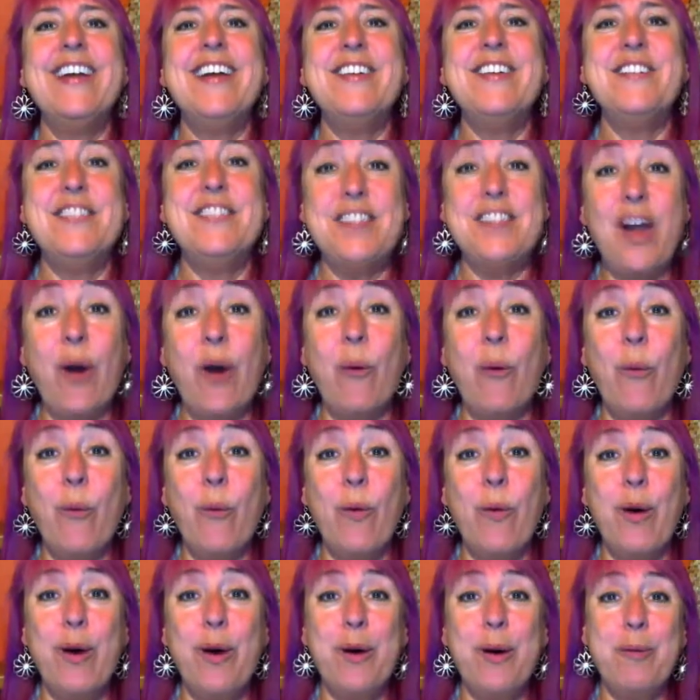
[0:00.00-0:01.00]
So
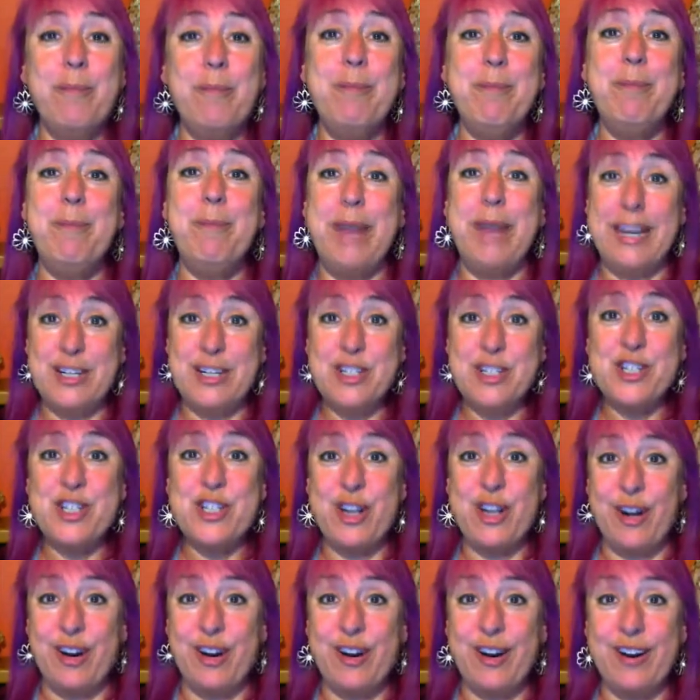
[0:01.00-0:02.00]
make
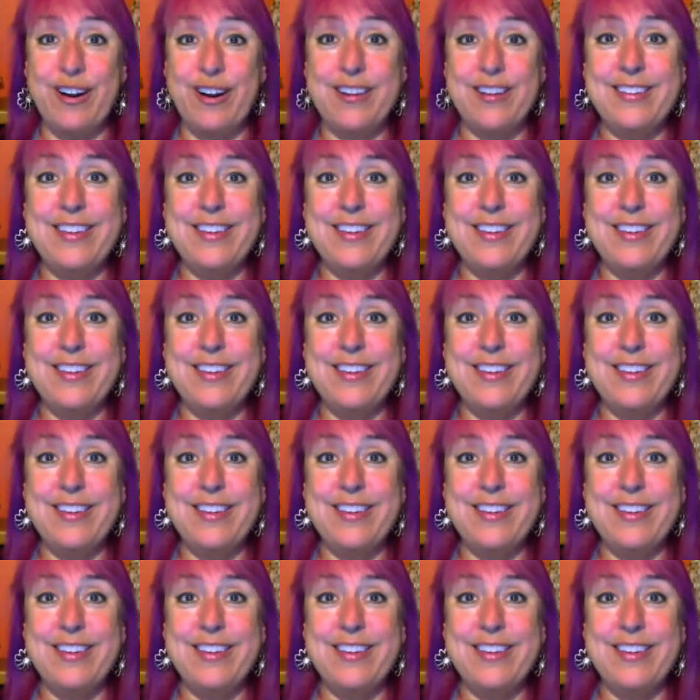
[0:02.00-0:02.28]
sure